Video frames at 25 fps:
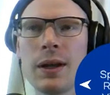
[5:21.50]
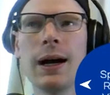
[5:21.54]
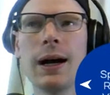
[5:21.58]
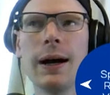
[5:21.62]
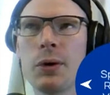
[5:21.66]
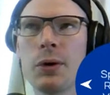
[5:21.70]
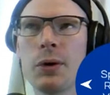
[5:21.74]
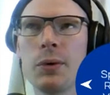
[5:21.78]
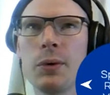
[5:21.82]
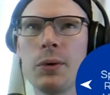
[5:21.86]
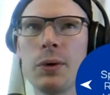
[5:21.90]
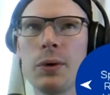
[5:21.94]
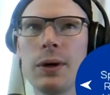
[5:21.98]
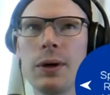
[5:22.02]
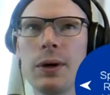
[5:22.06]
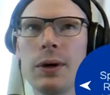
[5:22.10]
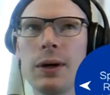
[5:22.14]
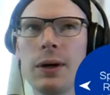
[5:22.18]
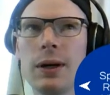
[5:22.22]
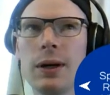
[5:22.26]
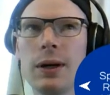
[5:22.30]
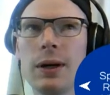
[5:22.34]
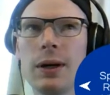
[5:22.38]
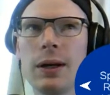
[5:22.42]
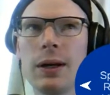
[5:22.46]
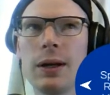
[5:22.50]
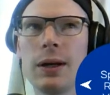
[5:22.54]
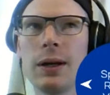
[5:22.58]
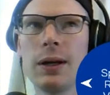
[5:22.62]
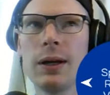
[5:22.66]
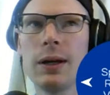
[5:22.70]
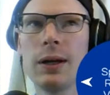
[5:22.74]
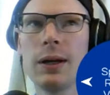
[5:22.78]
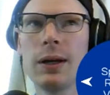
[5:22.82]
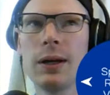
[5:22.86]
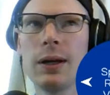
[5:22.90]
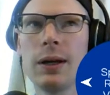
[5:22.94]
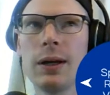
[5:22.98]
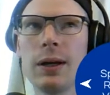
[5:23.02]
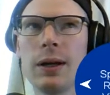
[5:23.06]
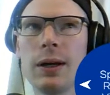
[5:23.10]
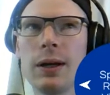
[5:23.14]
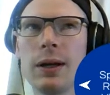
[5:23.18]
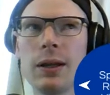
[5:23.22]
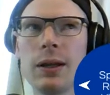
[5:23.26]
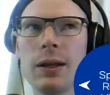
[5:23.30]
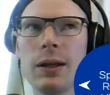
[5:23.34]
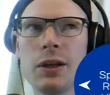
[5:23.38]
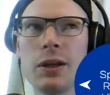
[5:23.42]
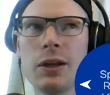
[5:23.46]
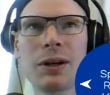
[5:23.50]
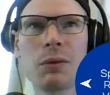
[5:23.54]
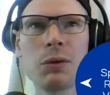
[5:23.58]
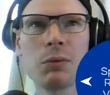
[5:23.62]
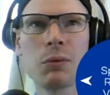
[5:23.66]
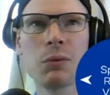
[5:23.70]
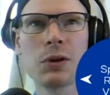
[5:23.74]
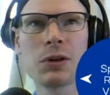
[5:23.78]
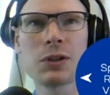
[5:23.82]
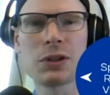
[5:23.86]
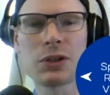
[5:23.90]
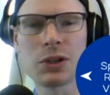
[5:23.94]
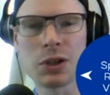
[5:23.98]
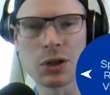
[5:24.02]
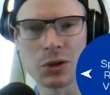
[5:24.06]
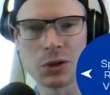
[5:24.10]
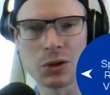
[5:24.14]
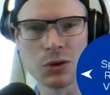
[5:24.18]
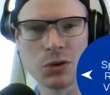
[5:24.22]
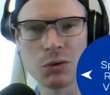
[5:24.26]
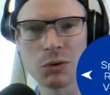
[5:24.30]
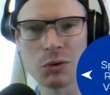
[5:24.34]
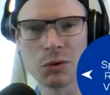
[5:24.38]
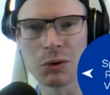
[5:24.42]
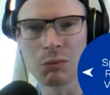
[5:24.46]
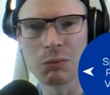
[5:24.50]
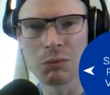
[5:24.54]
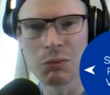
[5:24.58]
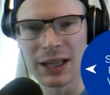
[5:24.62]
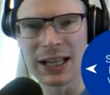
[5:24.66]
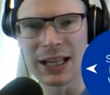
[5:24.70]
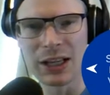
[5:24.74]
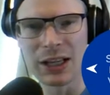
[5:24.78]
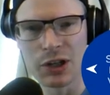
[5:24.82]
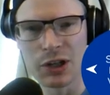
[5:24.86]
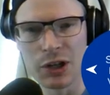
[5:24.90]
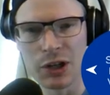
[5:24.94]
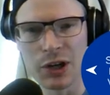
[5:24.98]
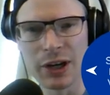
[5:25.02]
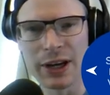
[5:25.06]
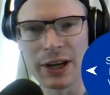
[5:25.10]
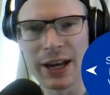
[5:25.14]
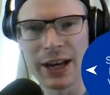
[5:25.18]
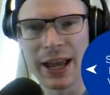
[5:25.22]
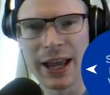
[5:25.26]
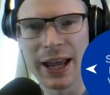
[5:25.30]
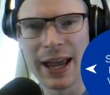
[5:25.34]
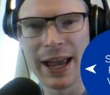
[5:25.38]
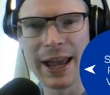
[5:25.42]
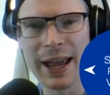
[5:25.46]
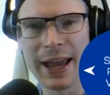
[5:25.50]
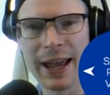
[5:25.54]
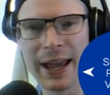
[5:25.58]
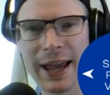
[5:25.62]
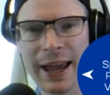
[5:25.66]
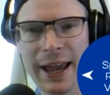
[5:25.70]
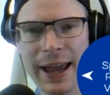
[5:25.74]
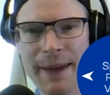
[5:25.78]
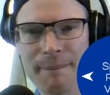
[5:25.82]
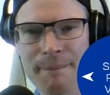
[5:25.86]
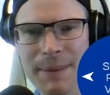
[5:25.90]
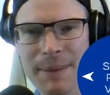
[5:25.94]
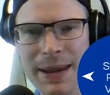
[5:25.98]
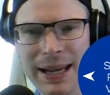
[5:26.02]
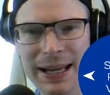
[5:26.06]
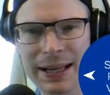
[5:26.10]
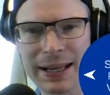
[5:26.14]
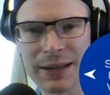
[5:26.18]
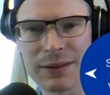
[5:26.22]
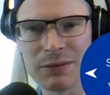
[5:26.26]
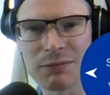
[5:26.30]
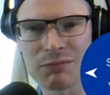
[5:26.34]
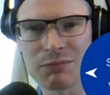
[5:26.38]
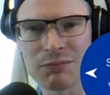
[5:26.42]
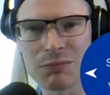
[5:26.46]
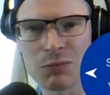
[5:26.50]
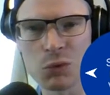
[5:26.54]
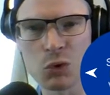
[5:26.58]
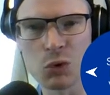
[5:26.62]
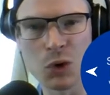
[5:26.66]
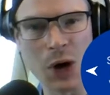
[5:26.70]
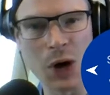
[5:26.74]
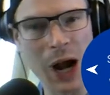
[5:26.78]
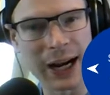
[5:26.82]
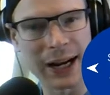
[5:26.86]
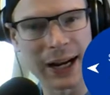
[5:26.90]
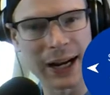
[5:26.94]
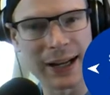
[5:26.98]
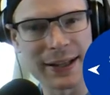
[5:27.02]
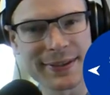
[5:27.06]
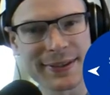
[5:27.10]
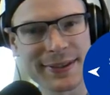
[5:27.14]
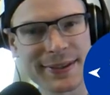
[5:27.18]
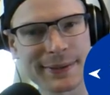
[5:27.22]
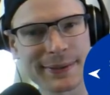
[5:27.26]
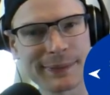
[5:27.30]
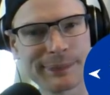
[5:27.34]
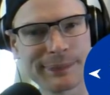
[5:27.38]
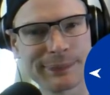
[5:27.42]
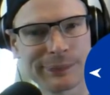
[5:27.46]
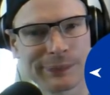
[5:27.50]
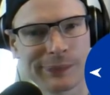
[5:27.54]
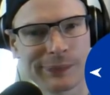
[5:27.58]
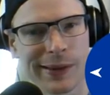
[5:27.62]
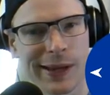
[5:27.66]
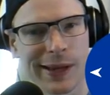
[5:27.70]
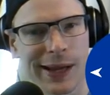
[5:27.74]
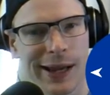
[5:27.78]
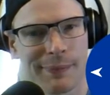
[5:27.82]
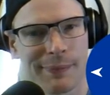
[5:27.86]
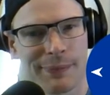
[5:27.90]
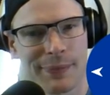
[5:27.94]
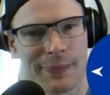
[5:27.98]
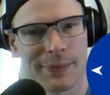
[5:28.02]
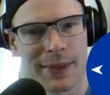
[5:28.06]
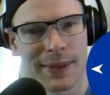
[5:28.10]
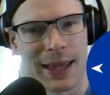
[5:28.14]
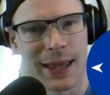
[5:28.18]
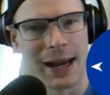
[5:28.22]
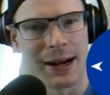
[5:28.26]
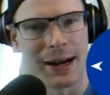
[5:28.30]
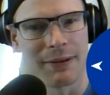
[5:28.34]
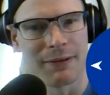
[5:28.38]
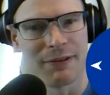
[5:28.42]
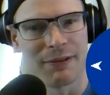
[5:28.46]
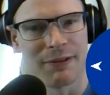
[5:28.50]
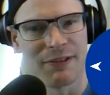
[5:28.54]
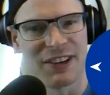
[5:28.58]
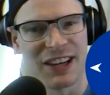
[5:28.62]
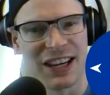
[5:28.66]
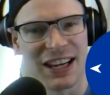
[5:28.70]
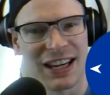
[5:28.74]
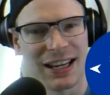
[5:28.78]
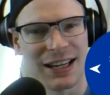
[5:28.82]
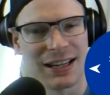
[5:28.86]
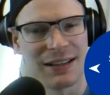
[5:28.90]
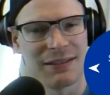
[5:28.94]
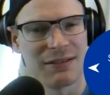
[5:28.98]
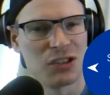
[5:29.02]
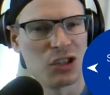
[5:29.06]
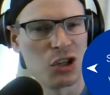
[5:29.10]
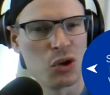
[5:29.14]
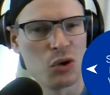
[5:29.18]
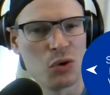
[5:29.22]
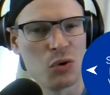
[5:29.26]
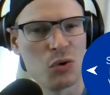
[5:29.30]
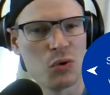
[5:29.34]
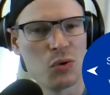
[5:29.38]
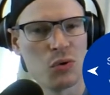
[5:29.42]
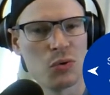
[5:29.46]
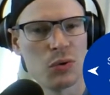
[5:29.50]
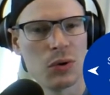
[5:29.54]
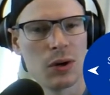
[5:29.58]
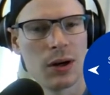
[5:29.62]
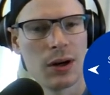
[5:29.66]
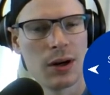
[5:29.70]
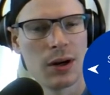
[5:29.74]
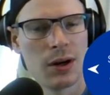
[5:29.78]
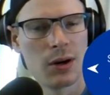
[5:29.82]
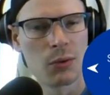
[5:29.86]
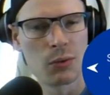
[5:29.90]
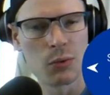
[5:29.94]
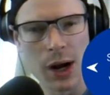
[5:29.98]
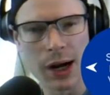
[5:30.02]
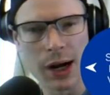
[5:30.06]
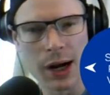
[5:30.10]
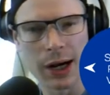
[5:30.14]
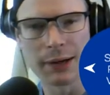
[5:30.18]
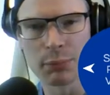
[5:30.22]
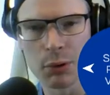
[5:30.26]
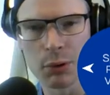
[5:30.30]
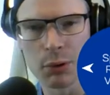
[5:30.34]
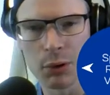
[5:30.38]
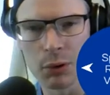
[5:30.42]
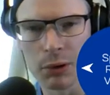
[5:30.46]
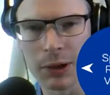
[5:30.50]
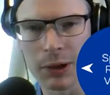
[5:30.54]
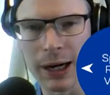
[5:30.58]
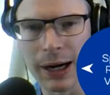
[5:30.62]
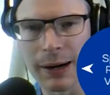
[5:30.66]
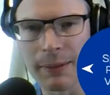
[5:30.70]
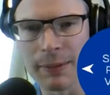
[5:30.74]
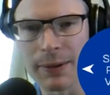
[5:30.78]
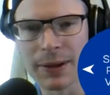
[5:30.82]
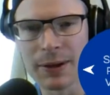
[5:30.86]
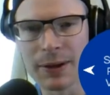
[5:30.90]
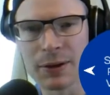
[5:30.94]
So the Germans during World War II were really good at making rockets. Okay, they had a V2 rocket program.